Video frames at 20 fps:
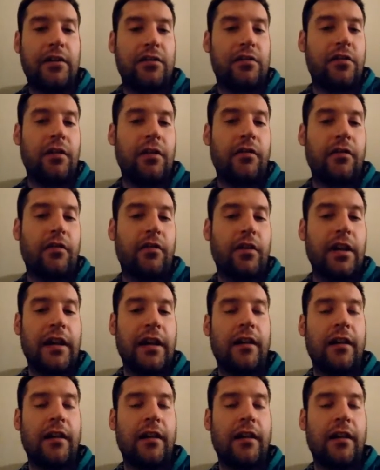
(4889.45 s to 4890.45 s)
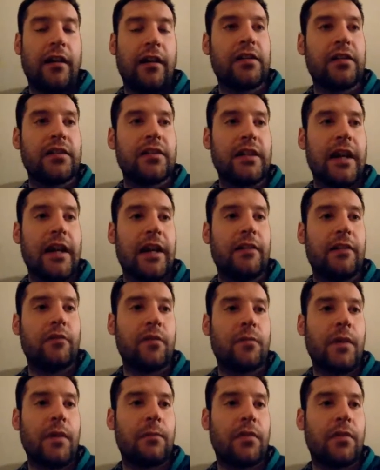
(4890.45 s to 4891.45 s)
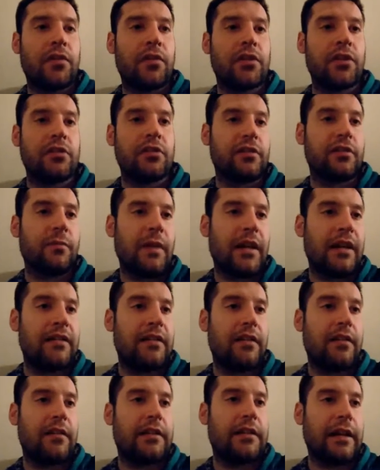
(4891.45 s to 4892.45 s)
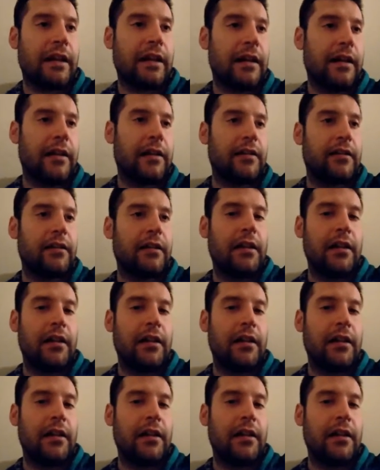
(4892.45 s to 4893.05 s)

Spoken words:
truth of a reality because I remember Joseph Mandela dying.